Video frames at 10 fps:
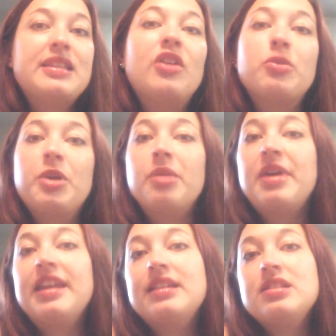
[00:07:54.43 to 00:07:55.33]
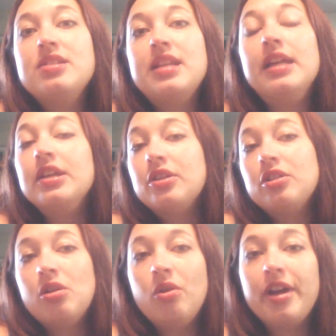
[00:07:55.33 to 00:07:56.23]
tell the paramedics to take you to
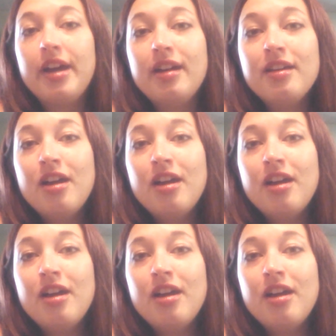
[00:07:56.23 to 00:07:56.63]
La Jolla.